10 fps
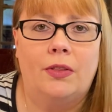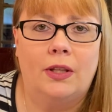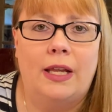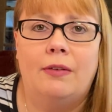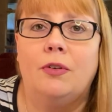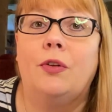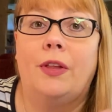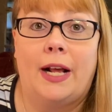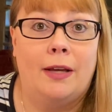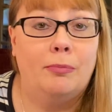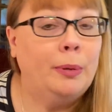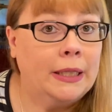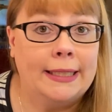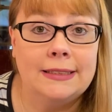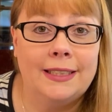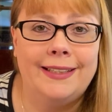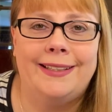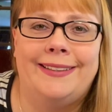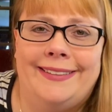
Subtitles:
the lavender that I planted